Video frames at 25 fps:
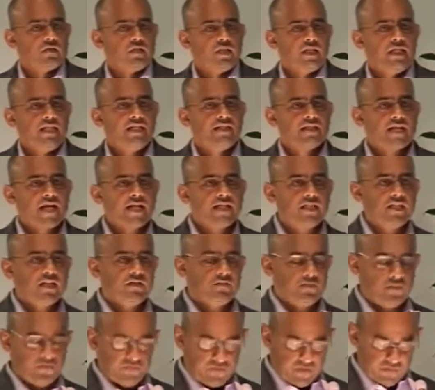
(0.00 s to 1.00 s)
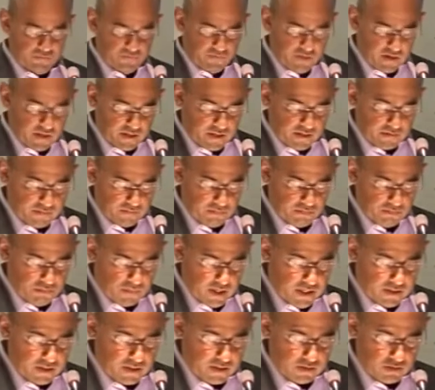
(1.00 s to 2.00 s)
In 1955,
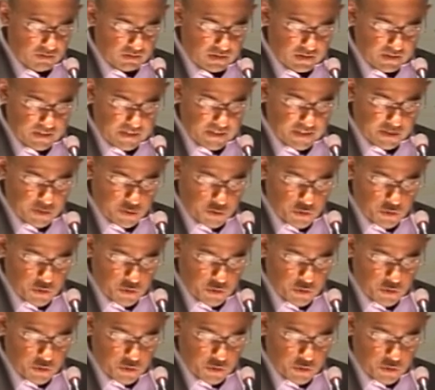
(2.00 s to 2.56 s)
Martin Luther King